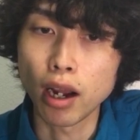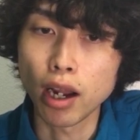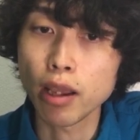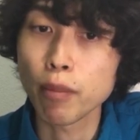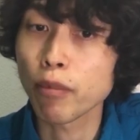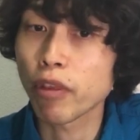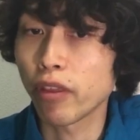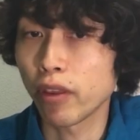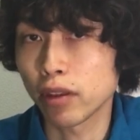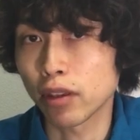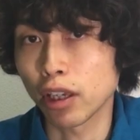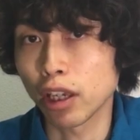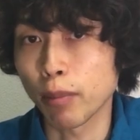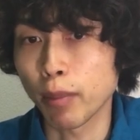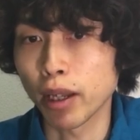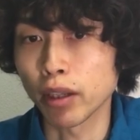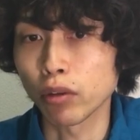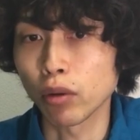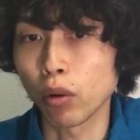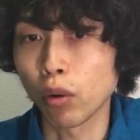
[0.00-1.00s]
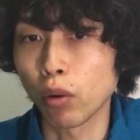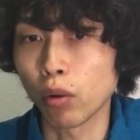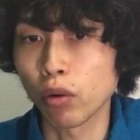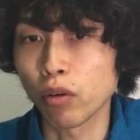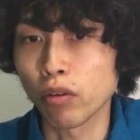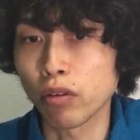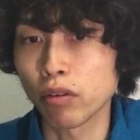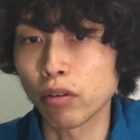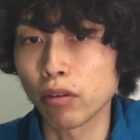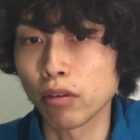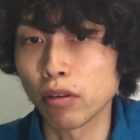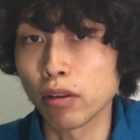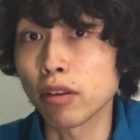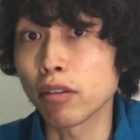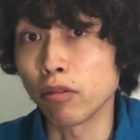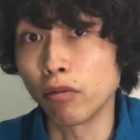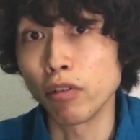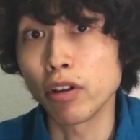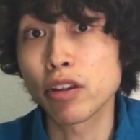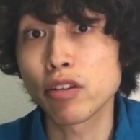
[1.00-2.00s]
I'm thinking about all
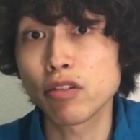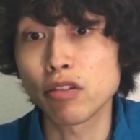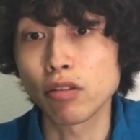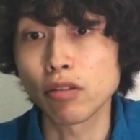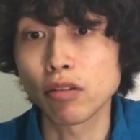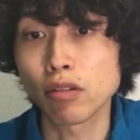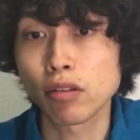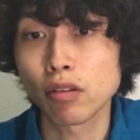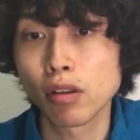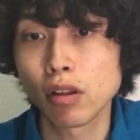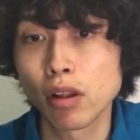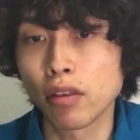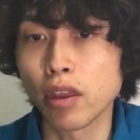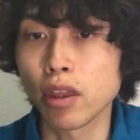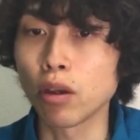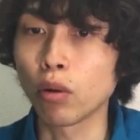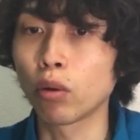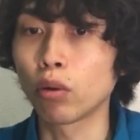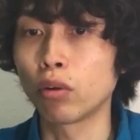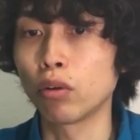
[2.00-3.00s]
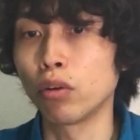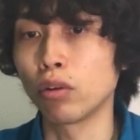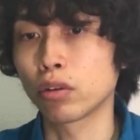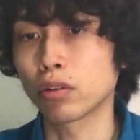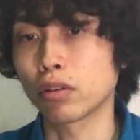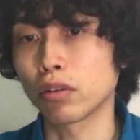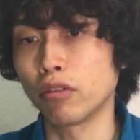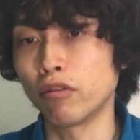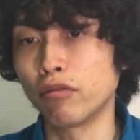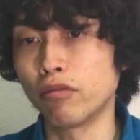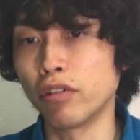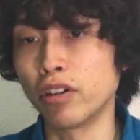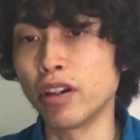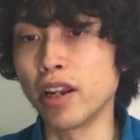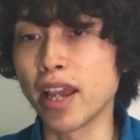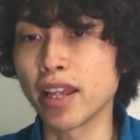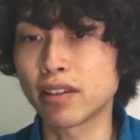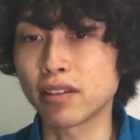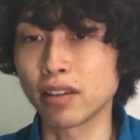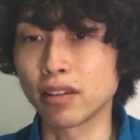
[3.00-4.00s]
these reasons, they all look
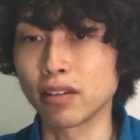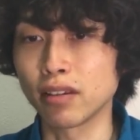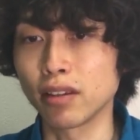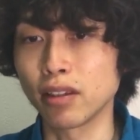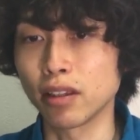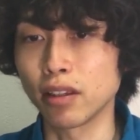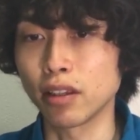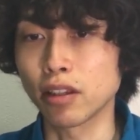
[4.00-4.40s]
related,